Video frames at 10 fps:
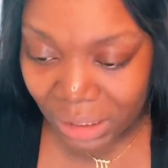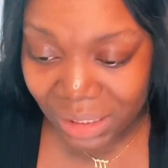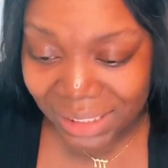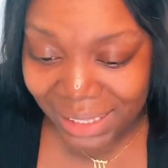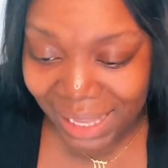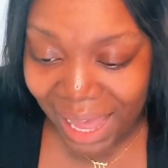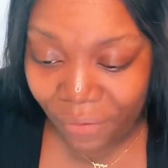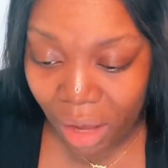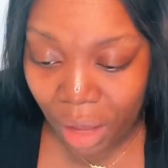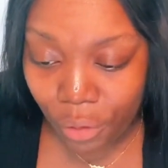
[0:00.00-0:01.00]
It looks like they
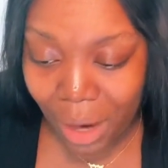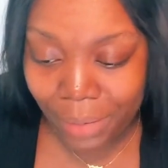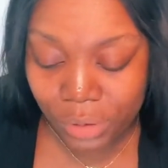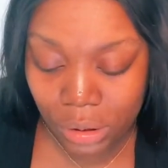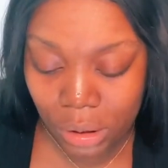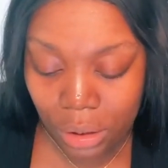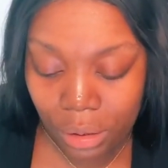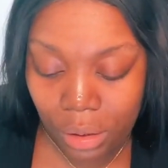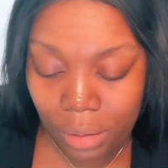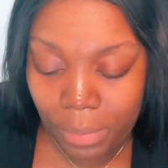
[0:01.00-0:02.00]
have an other option
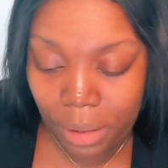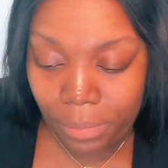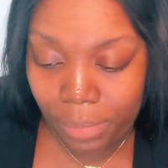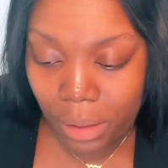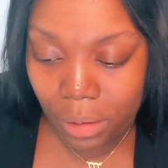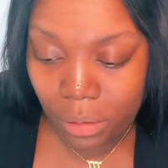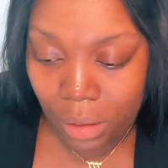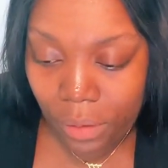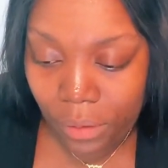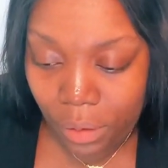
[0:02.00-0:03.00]
here, and I'm going to pick
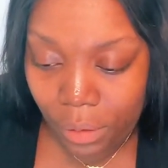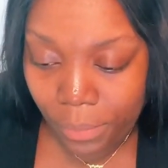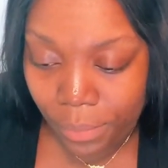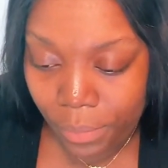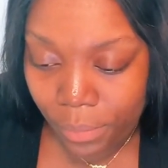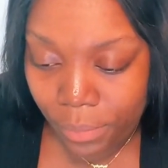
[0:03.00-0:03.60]
the other.